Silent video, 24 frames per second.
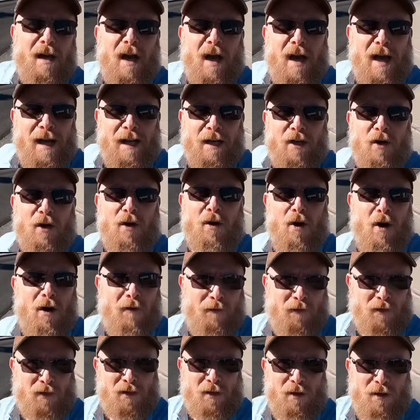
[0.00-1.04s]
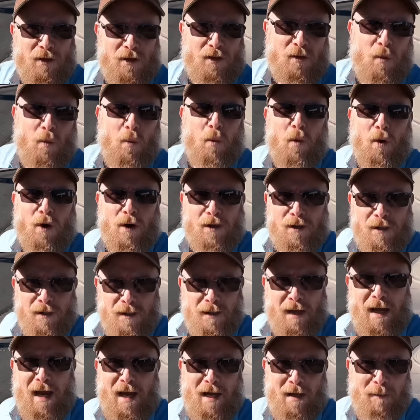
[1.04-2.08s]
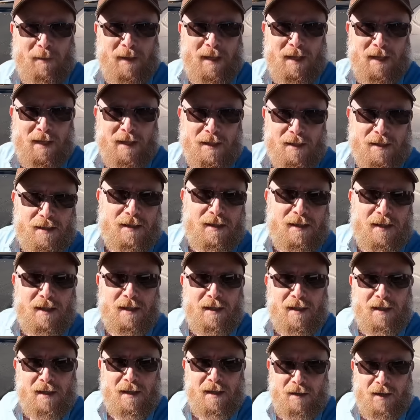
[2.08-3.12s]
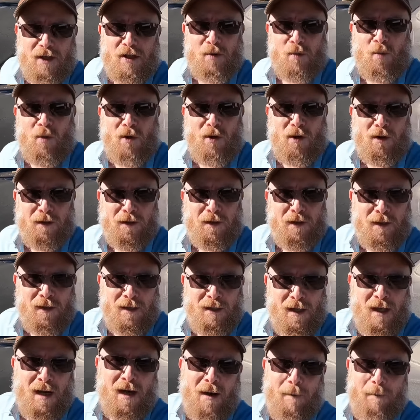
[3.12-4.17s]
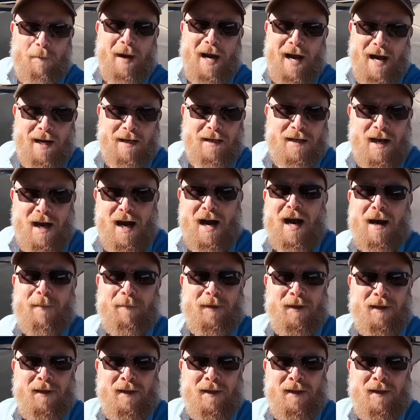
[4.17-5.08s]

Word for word: a good officer's worst enemy is in this world, a bad cop.